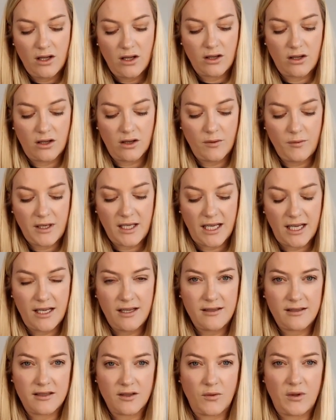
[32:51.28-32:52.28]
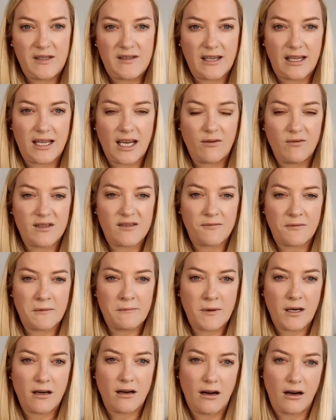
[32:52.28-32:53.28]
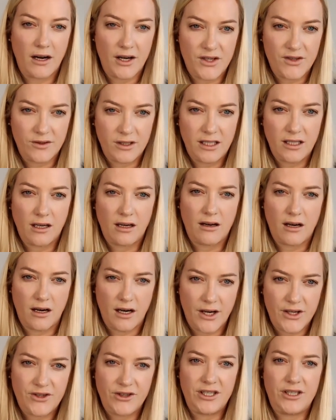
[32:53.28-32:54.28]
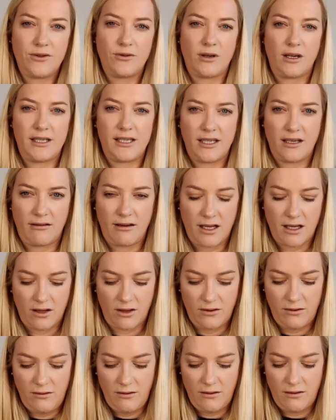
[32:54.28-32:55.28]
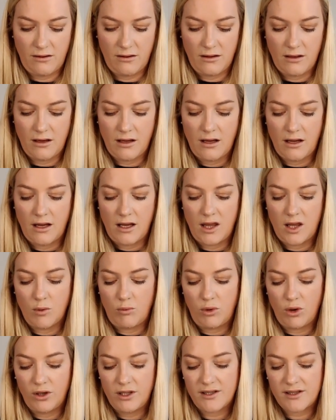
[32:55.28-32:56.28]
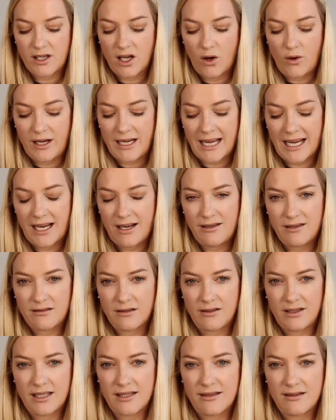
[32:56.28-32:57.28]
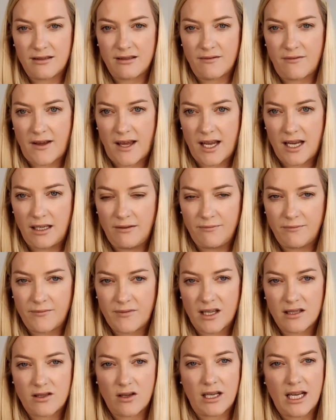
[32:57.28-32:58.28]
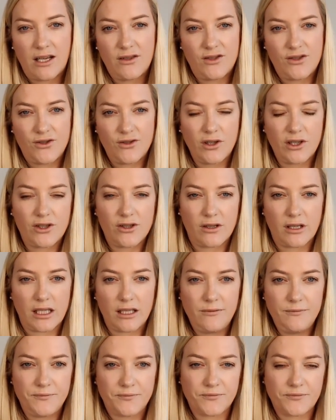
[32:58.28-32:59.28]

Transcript: coming in, so we said that was from our artery to arteriole. The blood is going out, so this is the vein. So now structurally,